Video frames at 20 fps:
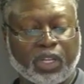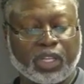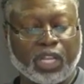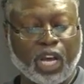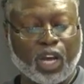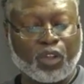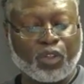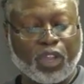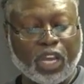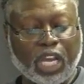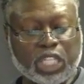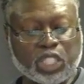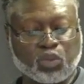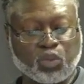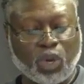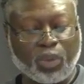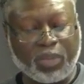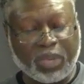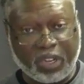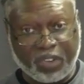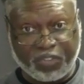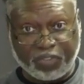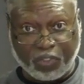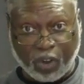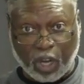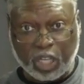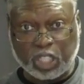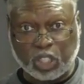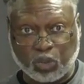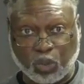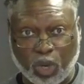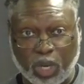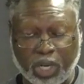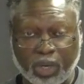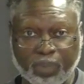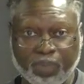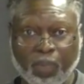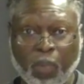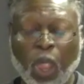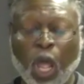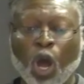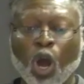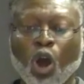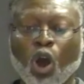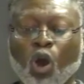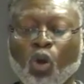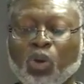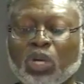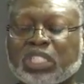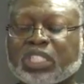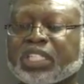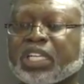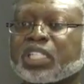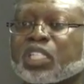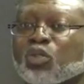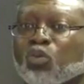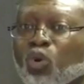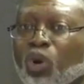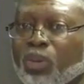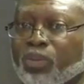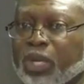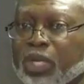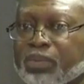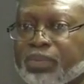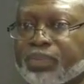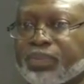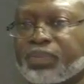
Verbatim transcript: Now this woman, the first one, who was this woman?